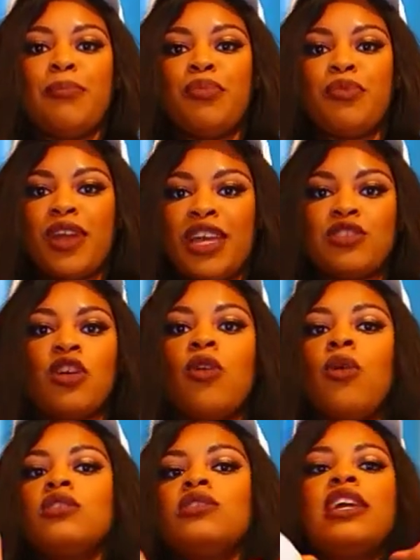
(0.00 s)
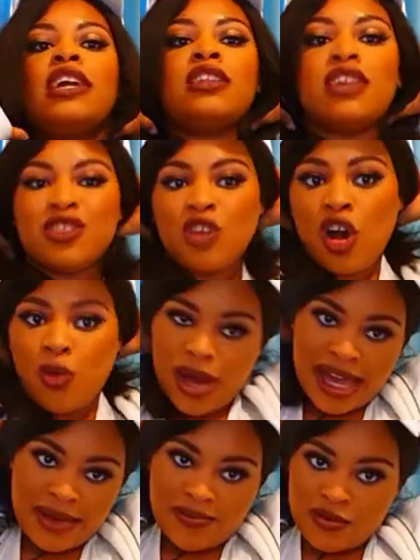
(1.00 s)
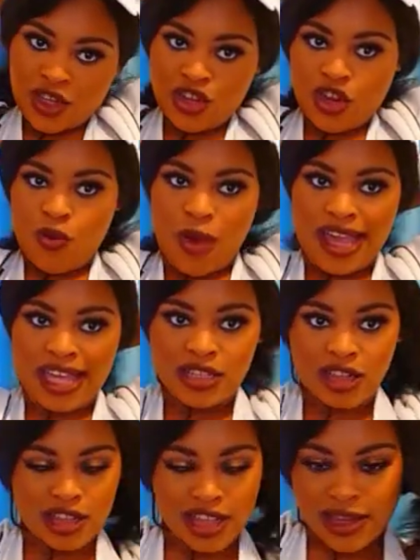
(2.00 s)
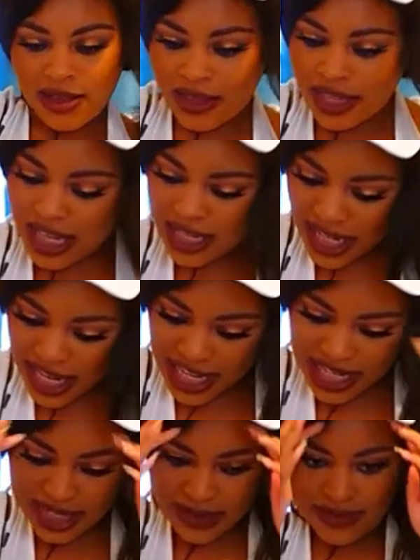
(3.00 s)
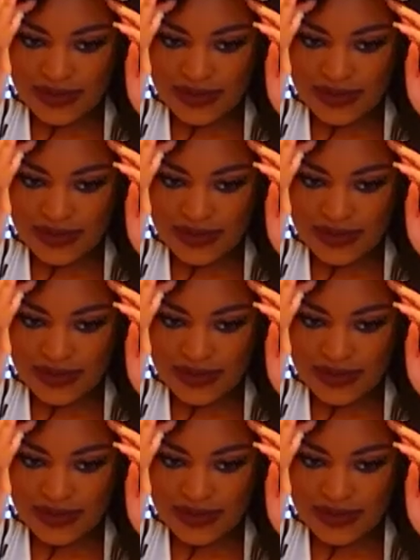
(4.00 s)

but it's all coordinated it's all white you know white is godly yes it is